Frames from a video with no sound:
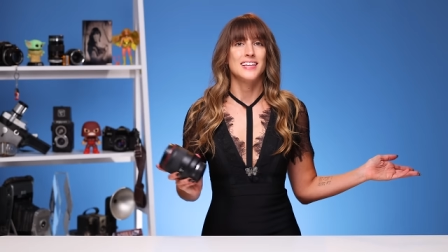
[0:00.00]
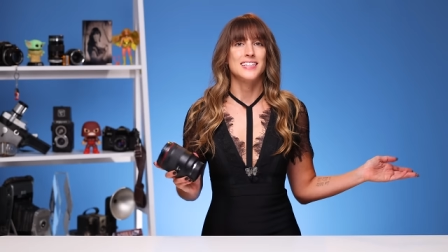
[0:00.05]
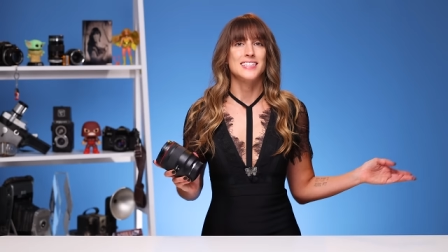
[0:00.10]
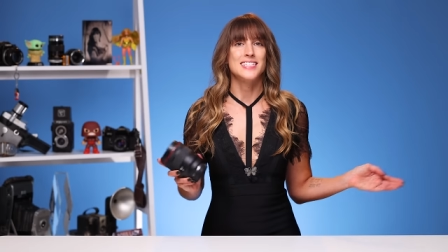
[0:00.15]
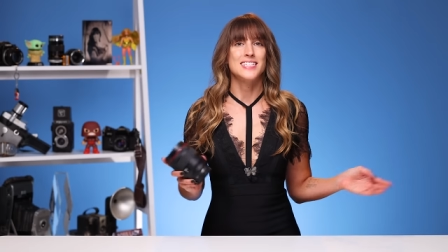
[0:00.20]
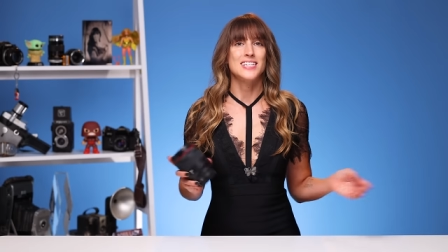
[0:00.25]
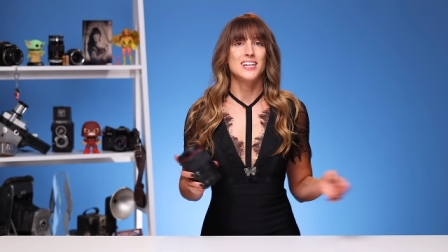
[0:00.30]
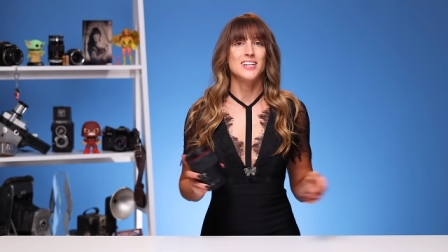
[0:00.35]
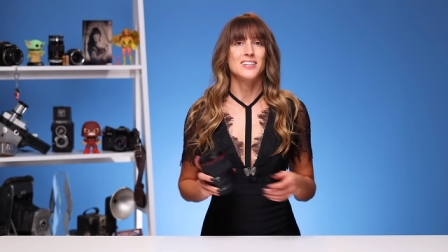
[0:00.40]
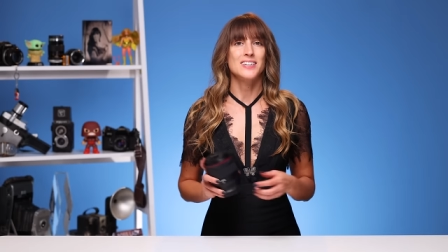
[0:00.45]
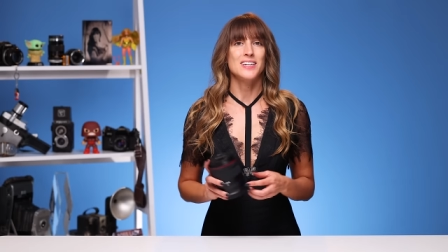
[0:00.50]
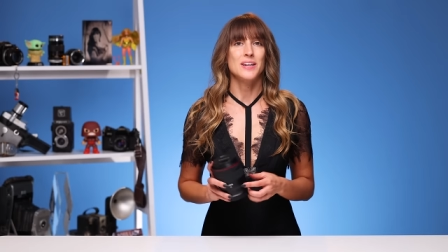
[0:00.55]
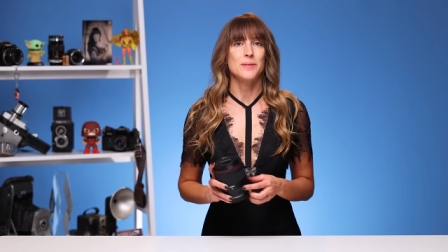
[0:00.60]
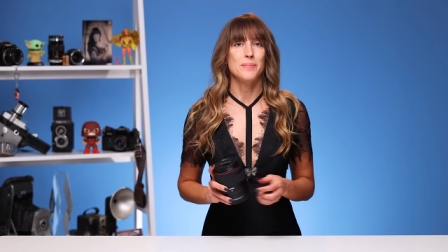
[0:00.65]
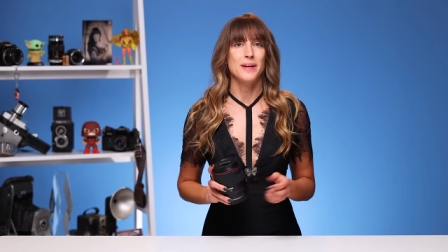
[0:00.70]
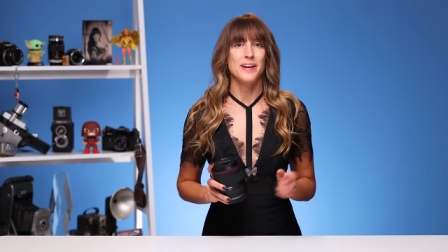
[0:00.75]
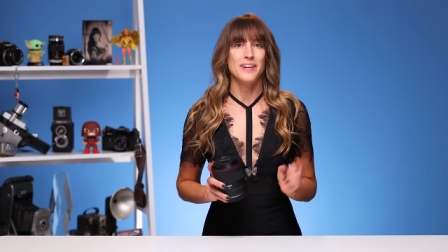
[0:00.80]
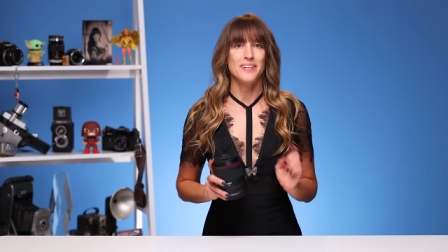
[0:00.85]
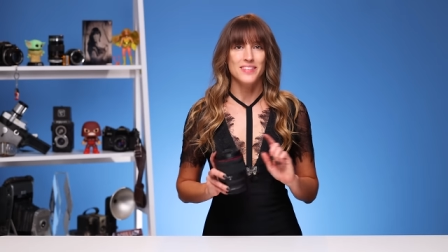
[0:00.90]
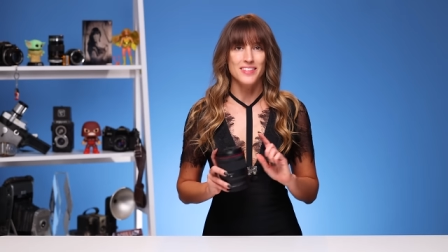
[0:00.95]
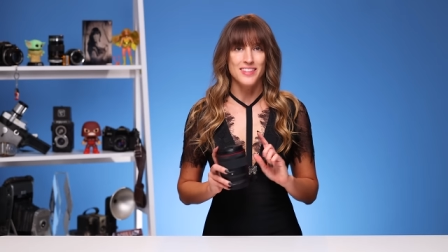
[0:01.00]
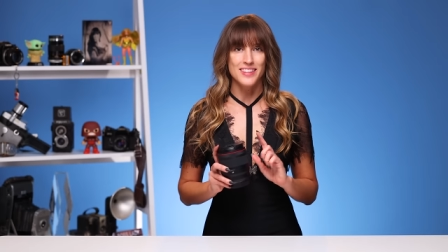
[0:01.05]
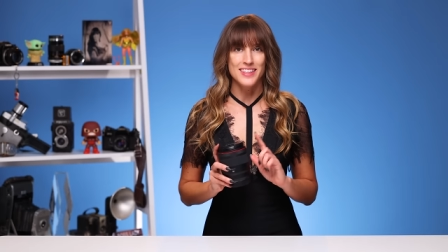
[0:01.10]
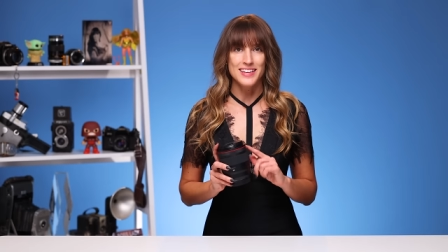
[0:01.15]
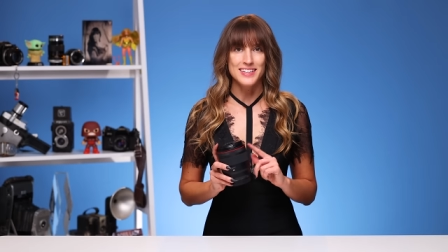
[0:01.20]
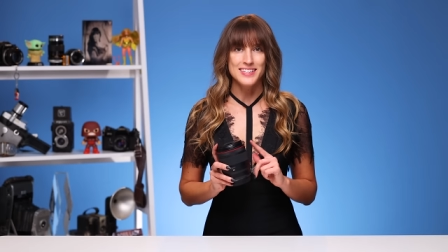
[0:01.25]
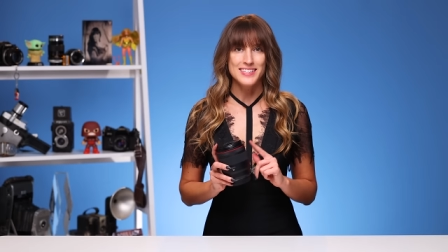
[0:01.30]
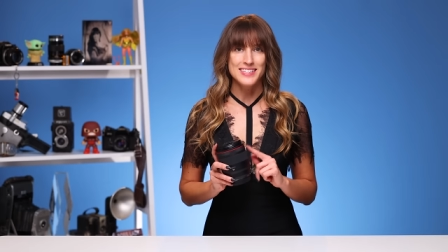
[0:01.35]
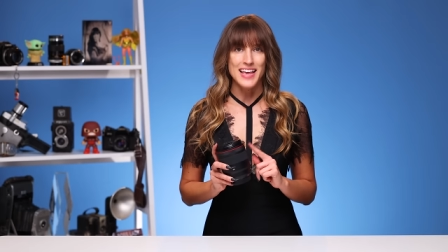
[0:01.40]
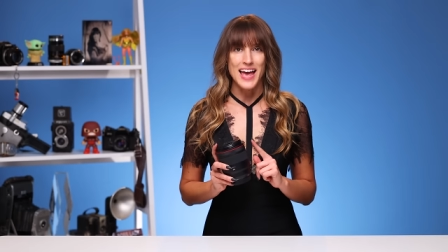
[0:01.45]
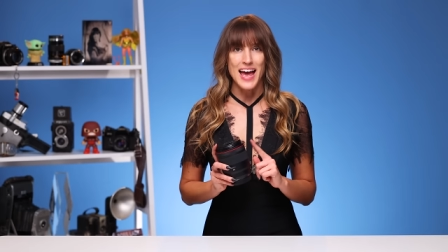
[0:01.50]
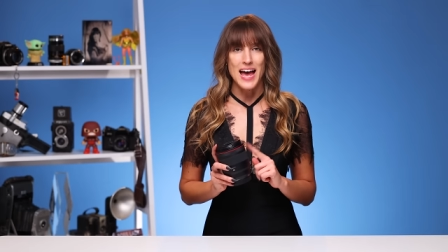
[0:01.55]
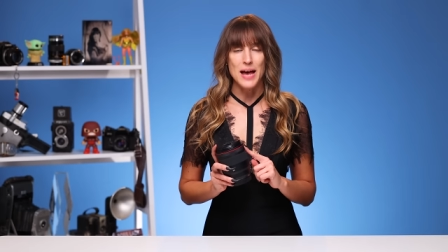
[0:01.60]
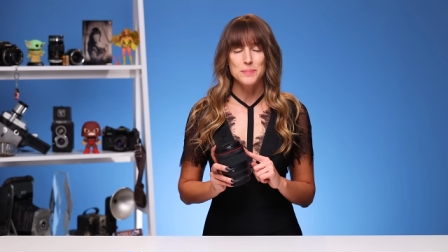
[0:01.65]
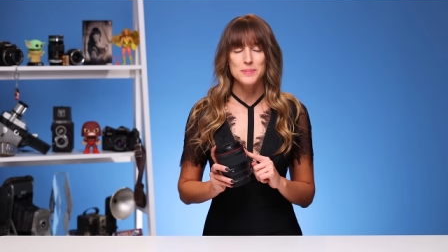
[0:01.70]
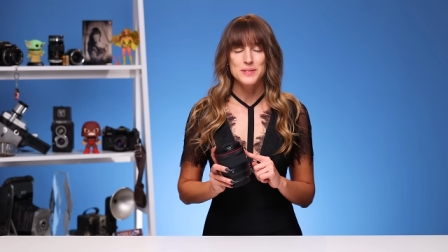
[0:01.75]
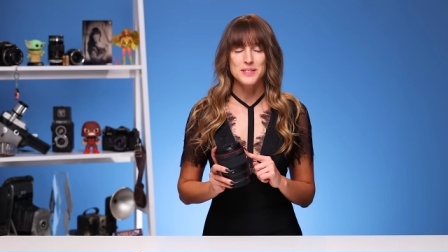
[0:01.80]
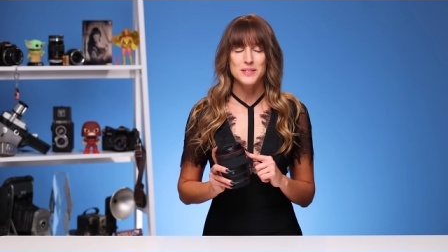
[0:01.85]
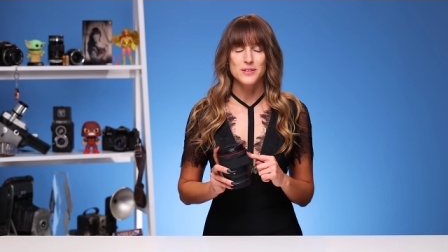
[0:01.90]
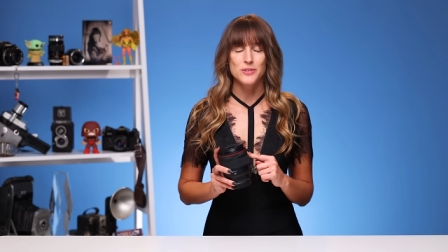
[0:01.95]
Let's talk about this
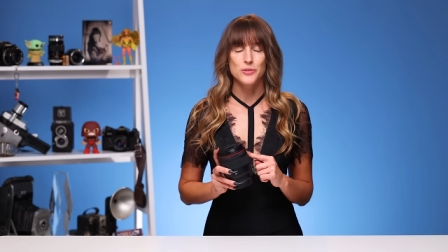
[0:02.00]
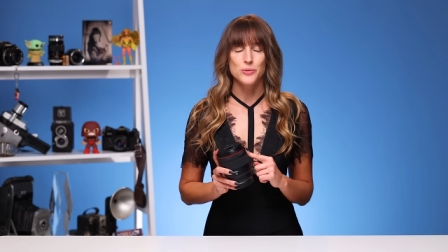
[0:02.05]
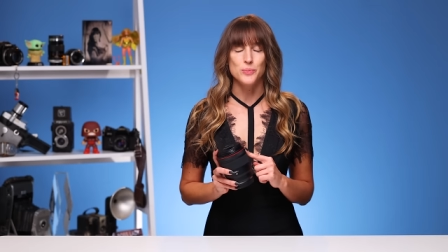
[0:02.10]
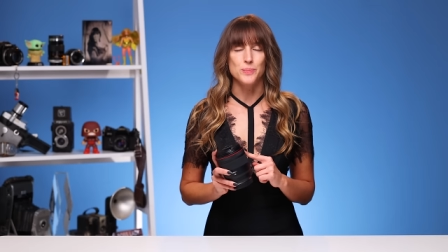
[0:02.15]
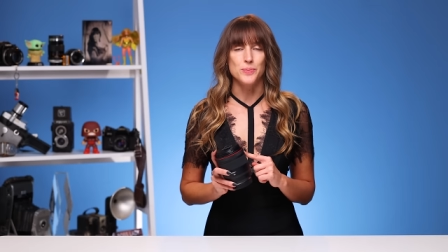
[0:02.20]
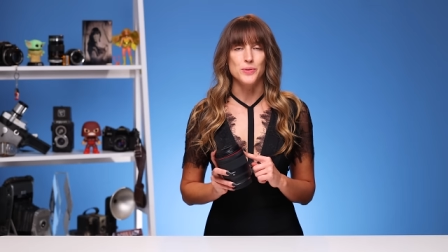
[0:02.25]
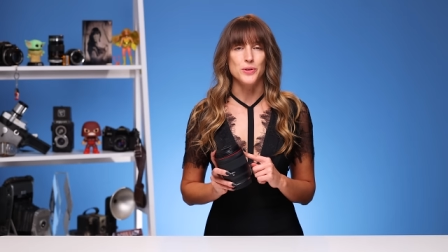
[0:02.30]
absolute